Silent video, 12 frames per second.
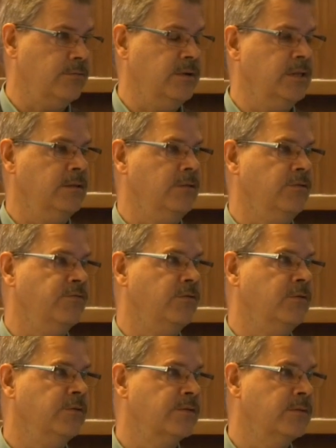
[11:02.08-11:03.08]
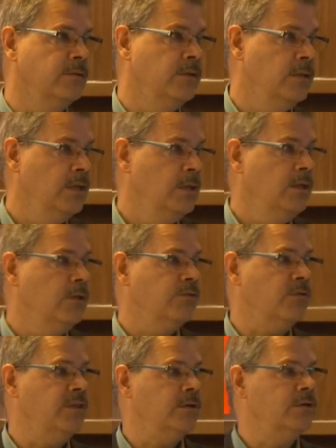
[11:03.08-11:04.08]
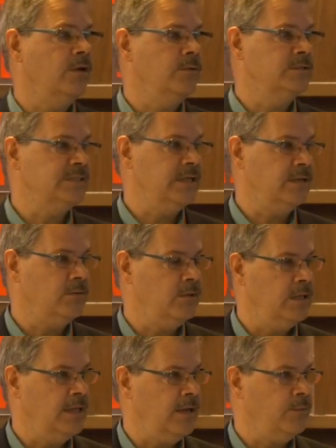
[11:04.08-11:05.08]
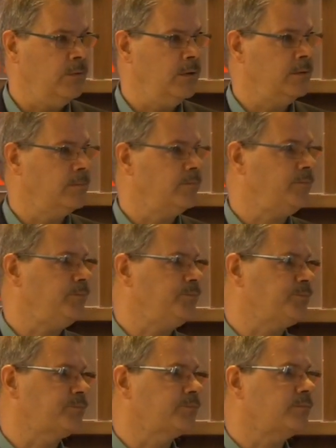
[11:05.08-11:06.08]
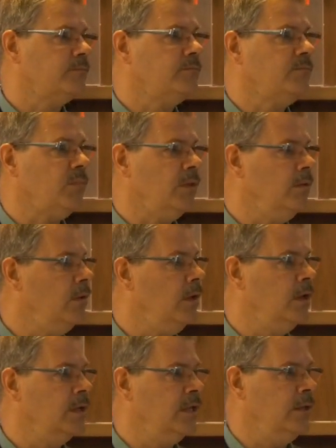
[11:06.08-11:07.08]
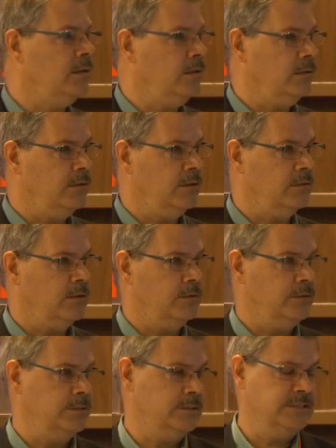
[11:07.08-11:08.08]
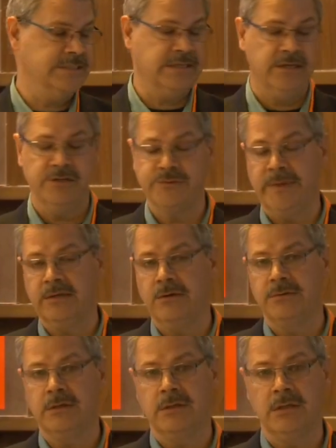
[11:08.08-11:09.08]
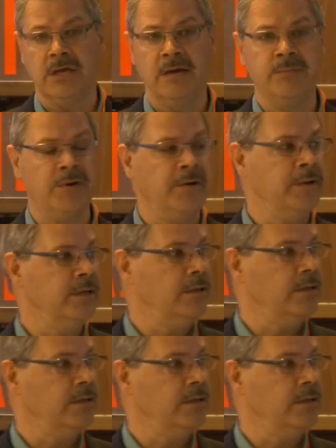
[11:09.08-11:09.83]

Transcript: or any of those folks. So they'll go and take all of that work. Again, the designers may go to the library